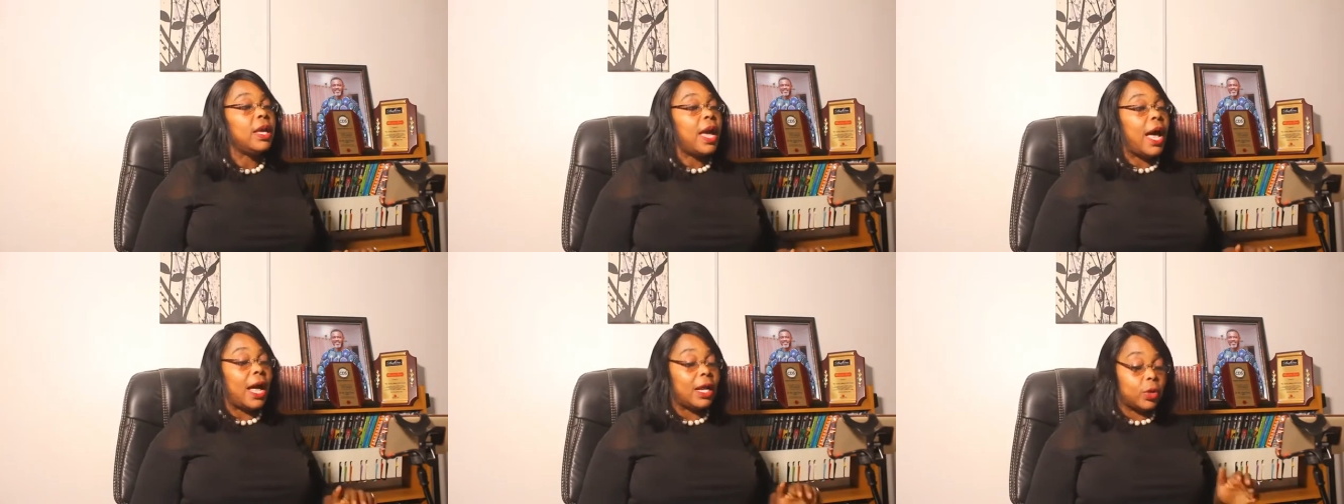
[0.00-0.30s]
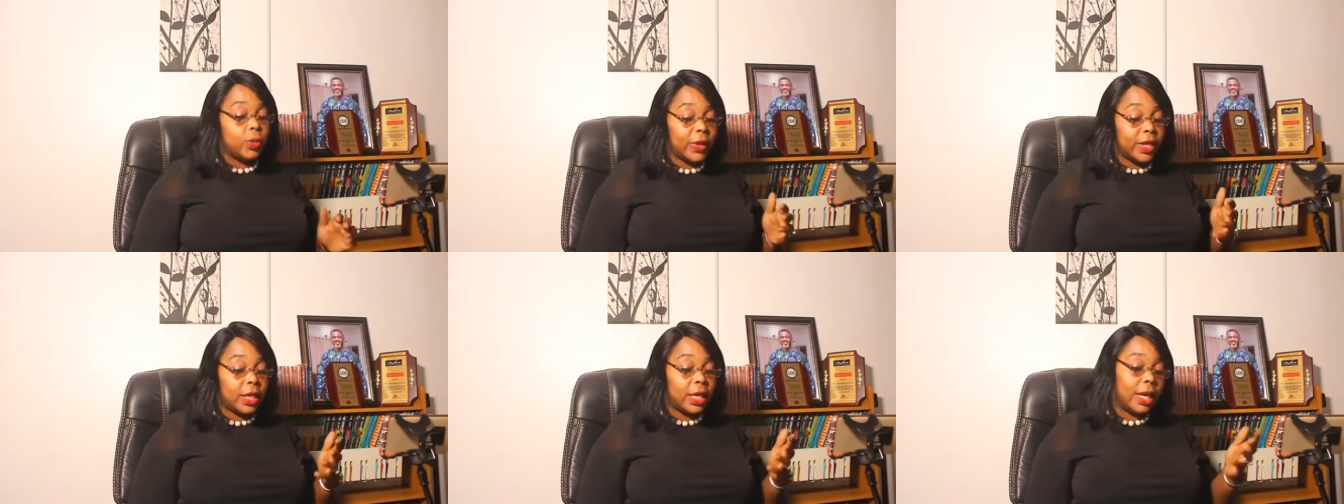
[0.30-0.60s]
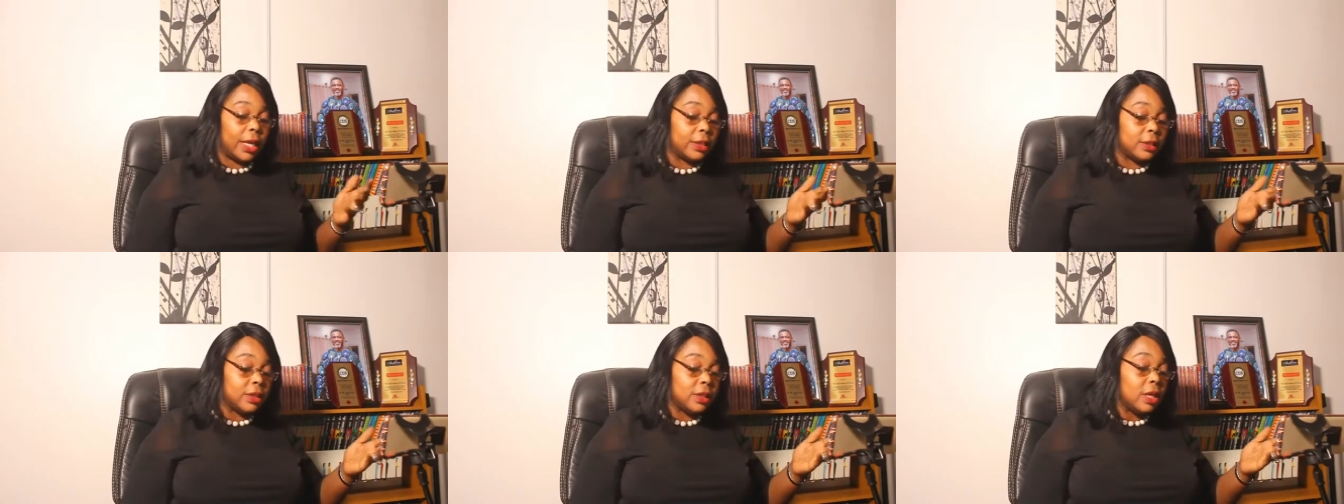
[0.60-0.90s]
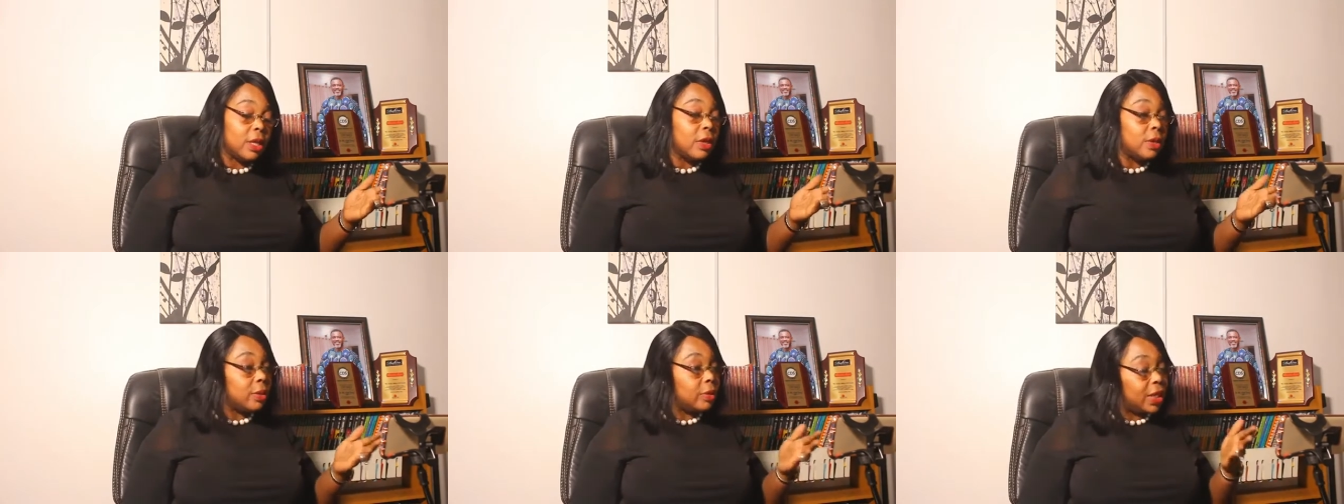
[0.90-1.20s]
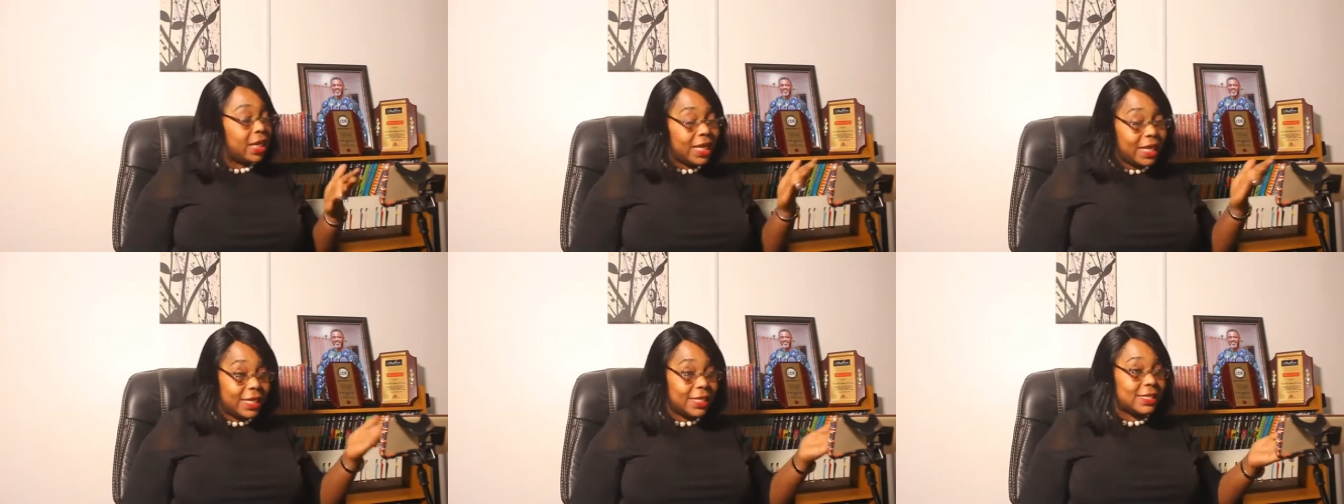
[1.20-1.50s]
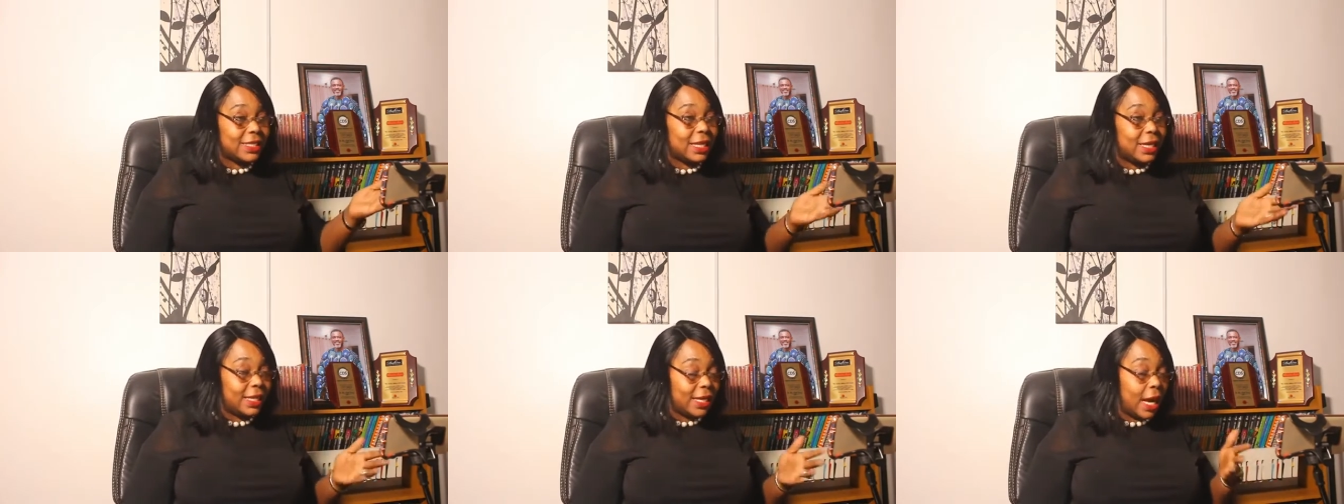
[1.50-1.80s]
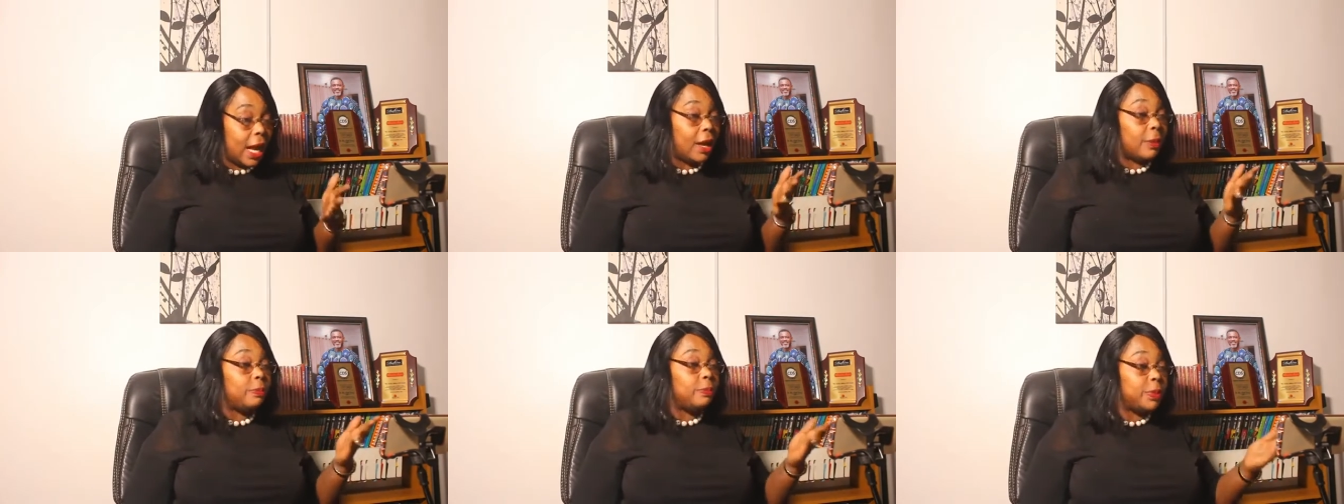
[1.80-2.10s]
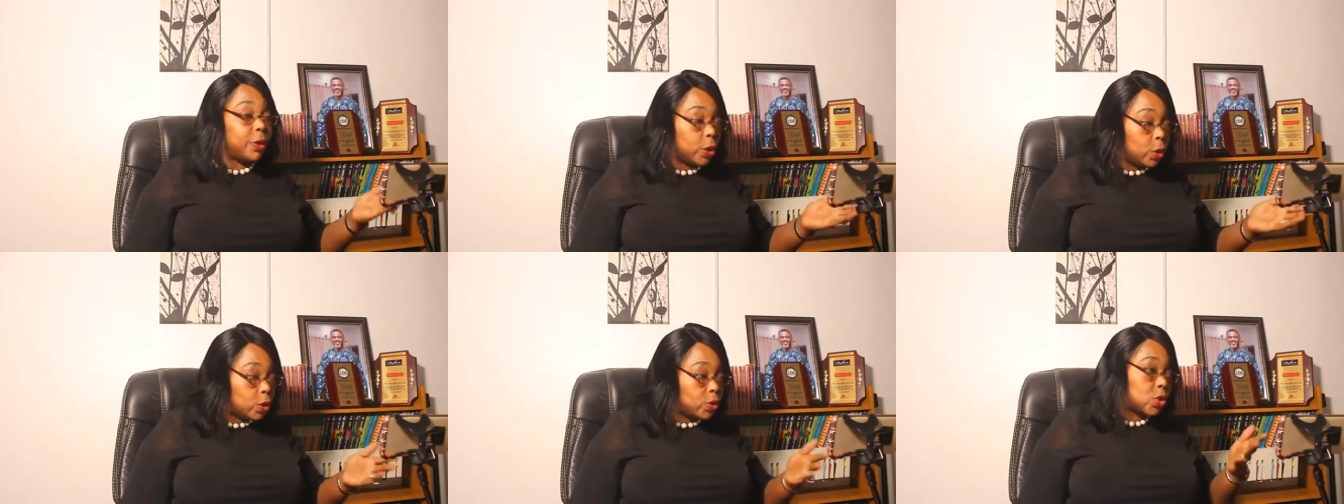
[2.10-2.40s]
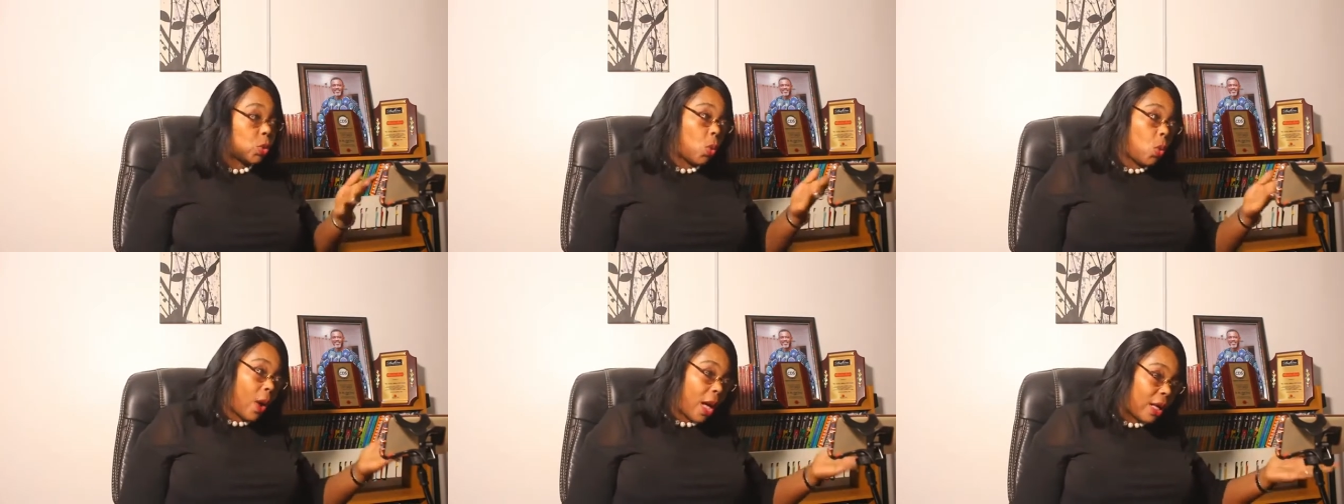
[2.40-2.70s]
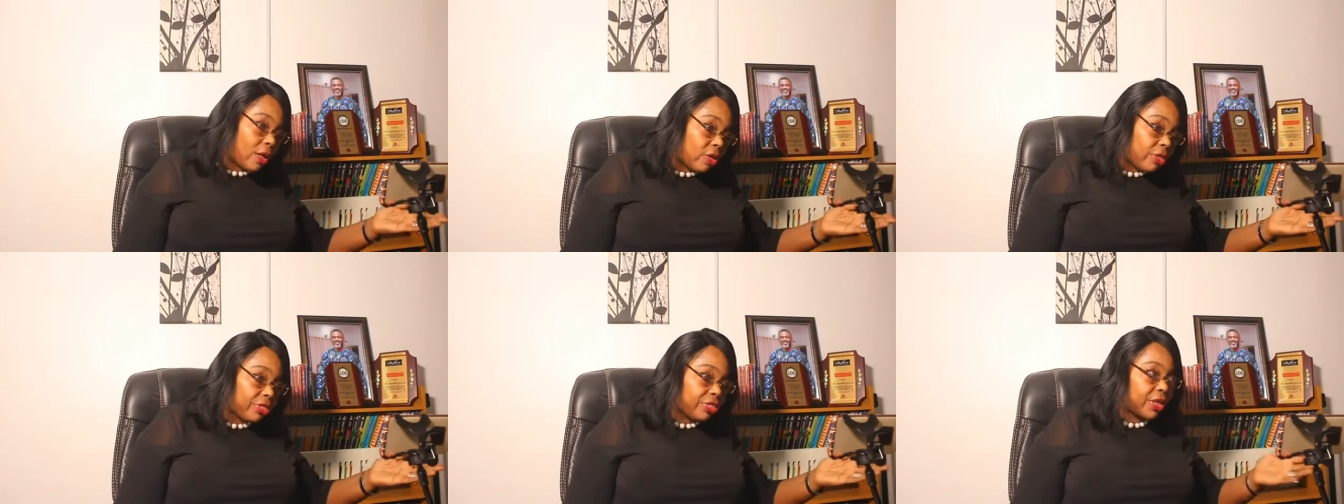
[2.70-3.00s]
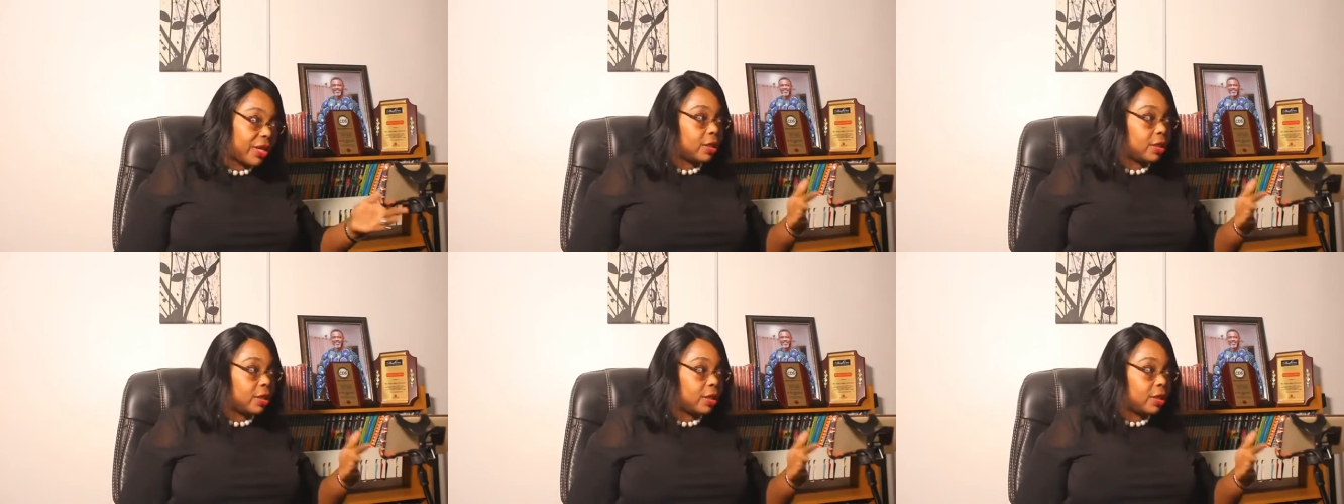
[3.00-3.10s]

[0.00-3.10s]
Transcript: And we can easily abuse wealth